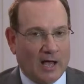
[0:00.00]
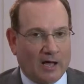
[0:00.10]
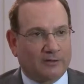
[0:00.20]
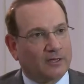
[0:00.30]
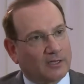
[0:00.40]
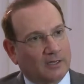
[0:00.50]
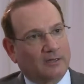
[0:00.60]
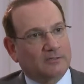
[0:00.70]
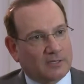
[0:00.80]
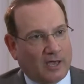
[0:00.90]
I think in
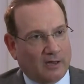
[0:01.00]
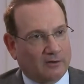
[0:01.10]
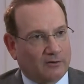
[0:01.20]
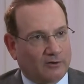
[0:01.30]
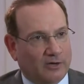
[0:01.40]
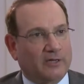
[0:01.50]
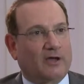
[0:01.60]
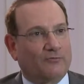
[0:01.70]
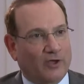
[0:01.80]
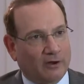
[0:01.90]
this category
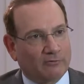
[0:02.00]
of hair